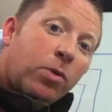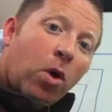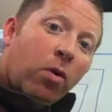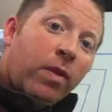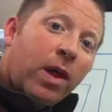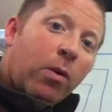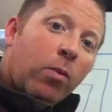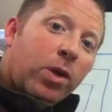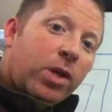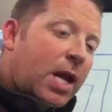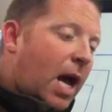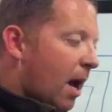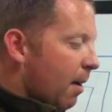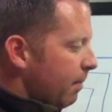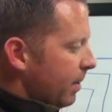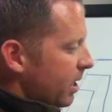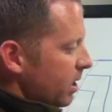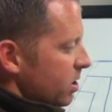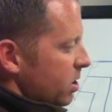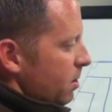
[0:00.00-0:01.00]
No, they would
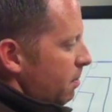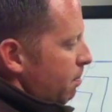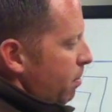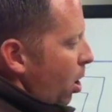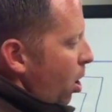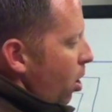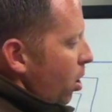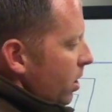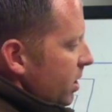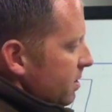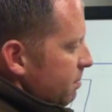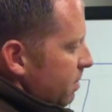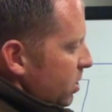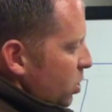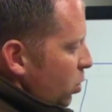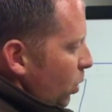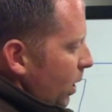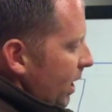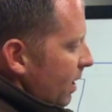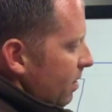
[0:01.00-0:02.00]
not, because the ball is
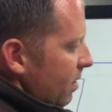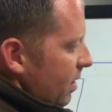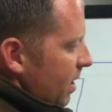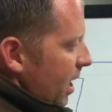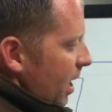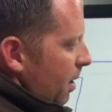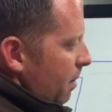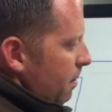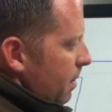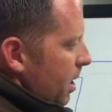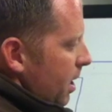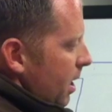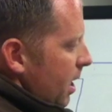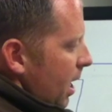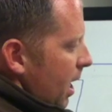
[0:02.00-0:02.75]
between them